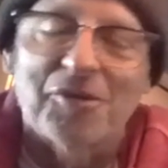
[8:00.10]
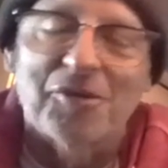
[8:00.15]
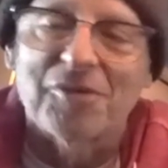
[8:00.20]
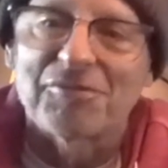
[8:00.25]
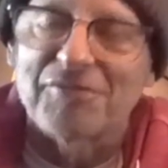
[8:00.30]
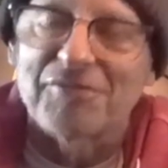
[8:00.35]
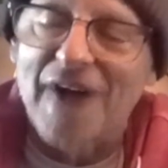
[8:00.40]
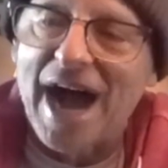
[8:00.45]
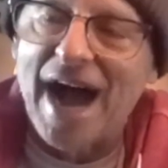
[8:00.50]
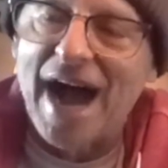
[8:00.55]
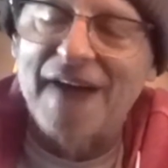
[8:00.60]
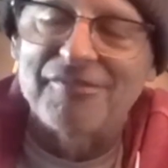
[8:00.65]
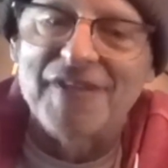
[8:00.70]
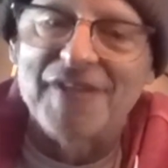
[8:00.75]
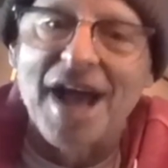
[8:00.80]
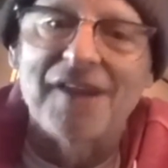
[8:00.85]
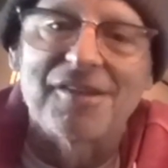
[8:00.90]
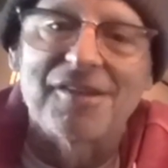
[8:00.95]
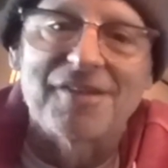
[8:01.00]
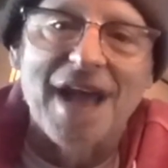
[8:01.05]
father of
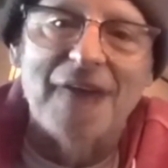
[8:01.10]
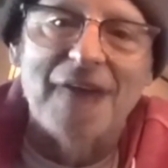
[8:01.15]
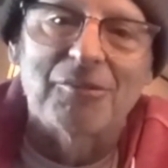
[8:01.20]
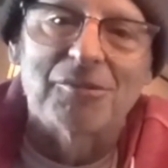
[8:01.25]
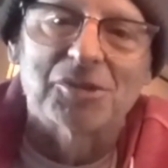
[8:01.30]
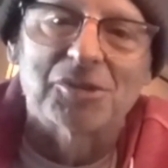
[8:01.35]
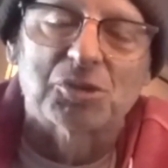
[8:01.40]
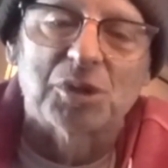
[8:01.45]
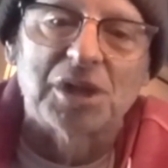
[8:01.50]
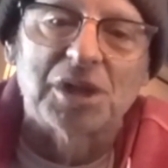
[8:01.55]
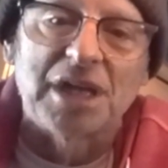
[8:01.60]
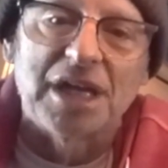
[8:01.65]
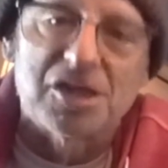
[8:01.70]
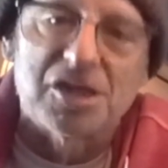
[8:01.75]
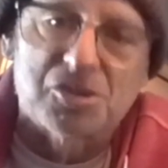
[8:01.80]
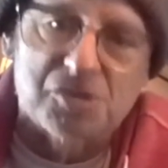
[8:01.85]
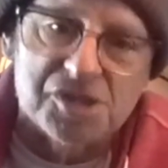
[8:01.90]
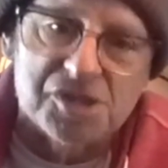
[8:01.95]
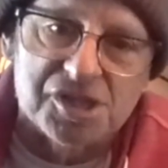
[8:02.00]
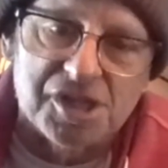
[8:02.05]
five. That that was
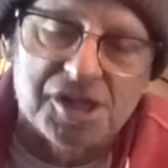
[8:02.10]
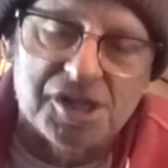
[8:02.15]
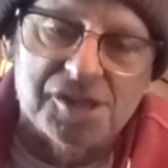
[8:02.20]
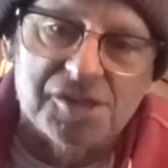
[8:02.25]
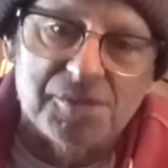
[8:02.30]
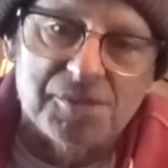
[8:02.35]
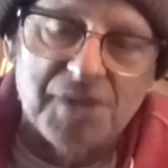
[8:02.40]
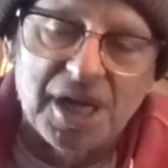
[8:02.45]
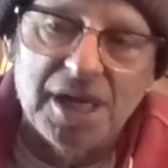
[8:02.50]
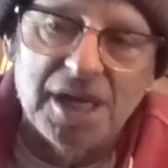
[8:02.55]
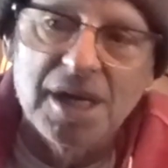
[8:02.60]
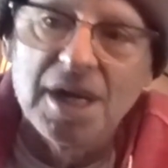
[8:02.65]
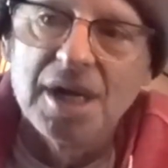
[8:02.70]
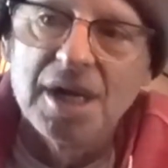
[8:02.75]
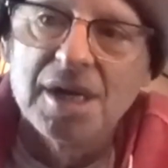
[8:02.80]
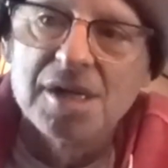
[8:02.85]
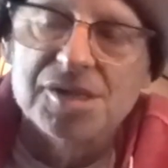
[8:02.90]
really interesting to me.